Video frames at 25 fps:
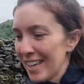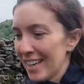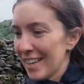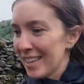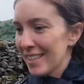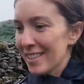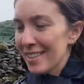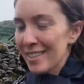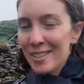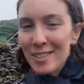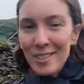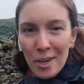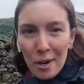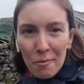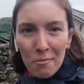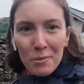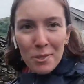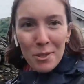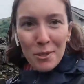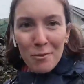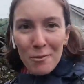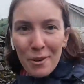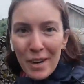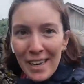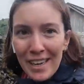It
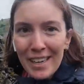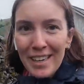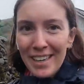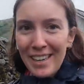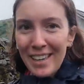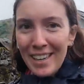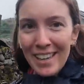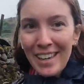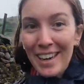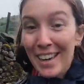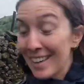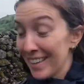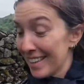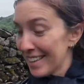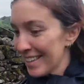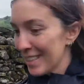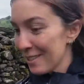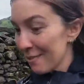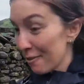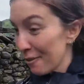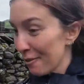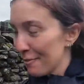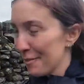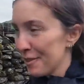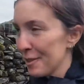stopped raining, at
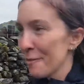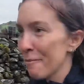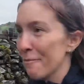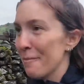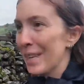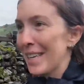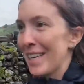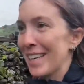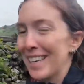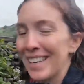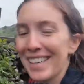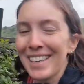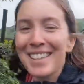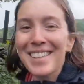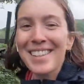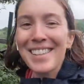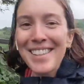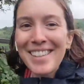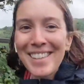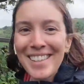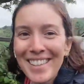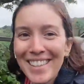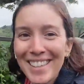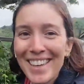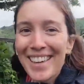least for a few
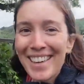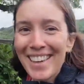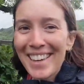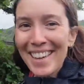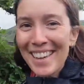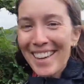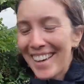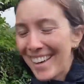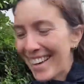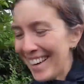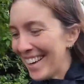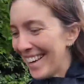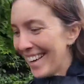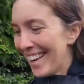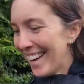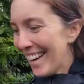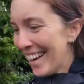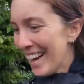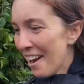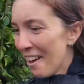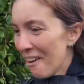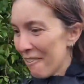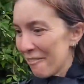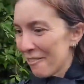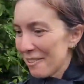minutes,
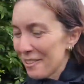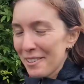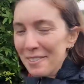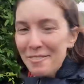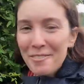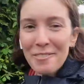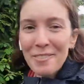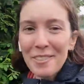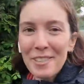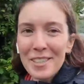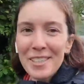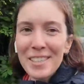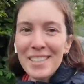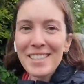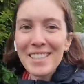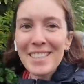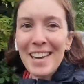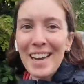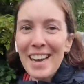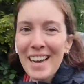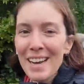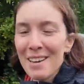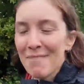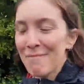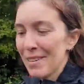for the first
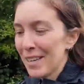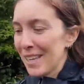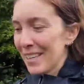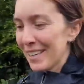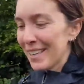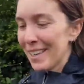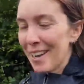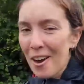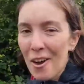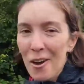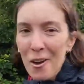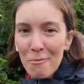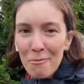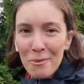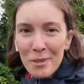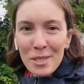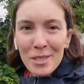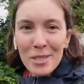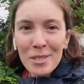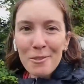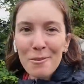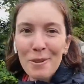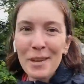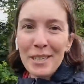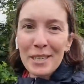time in
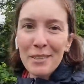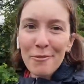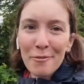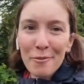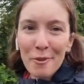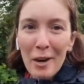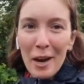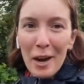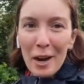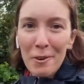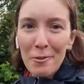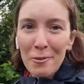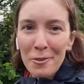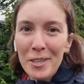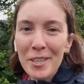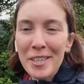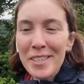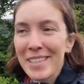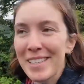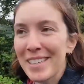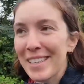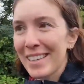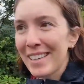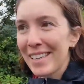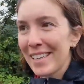almost 24
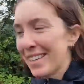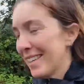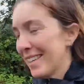hours.